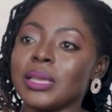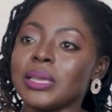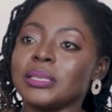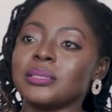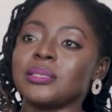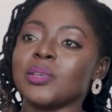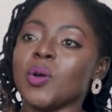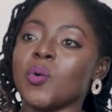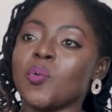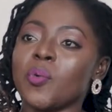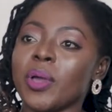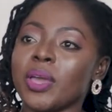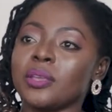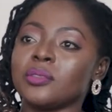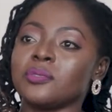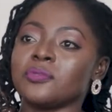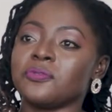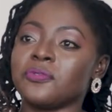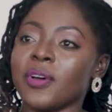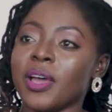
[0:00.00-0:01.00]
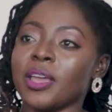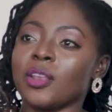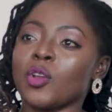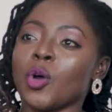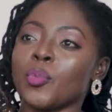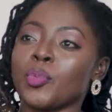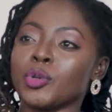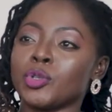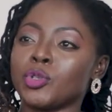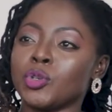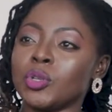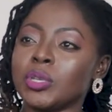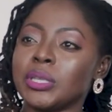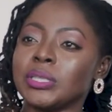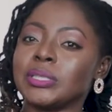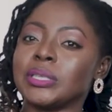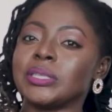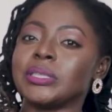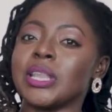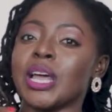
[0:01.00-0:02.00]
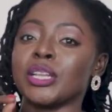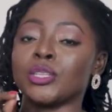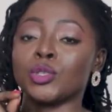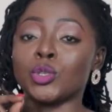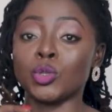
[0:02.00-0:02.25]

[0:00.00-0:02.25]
easier way to find opportunities that